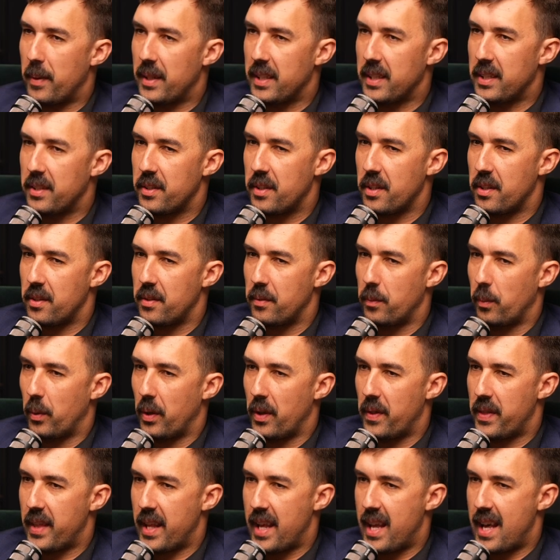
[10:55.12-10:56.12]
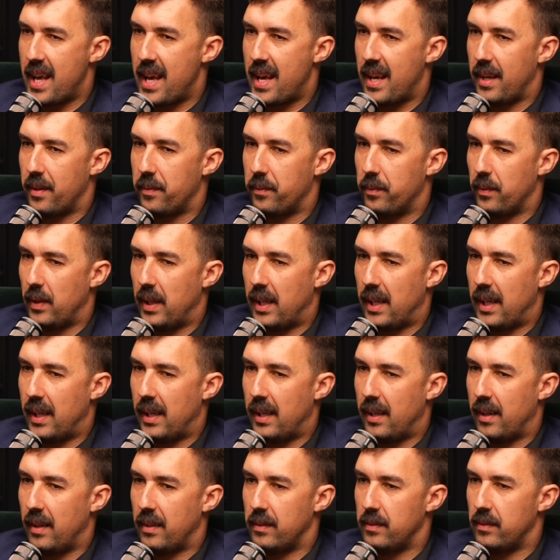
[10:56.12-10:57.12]
how many did were there
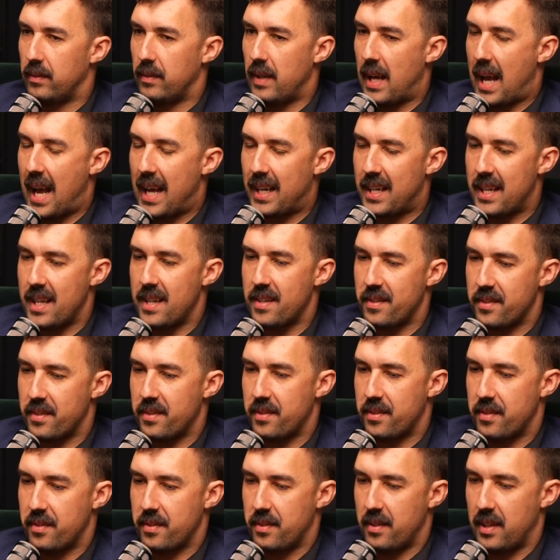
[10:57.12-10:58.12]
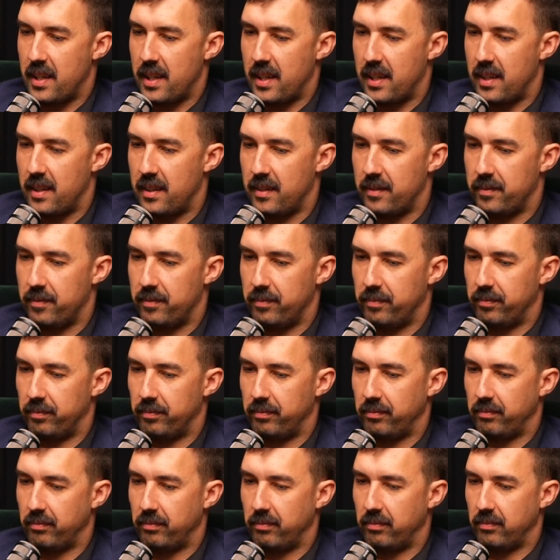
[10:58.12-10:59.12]
uh, at his uh,
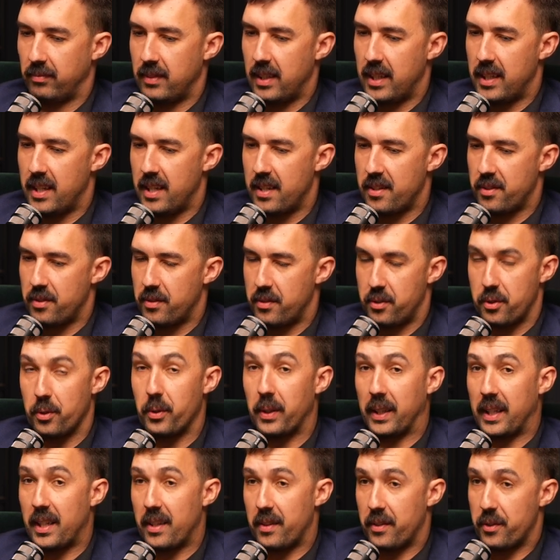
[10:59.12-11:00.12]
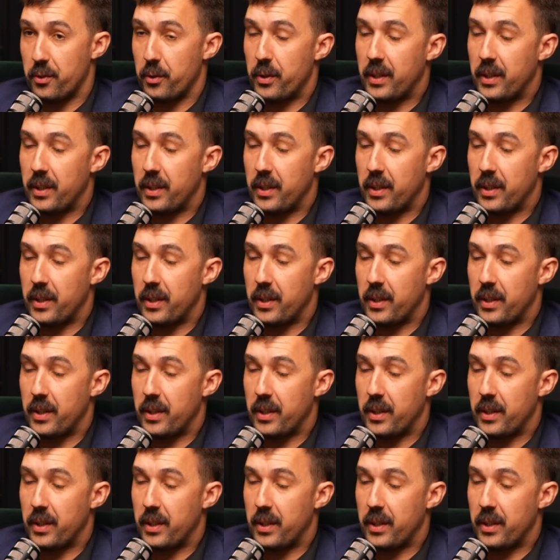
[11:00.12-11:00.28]
in his during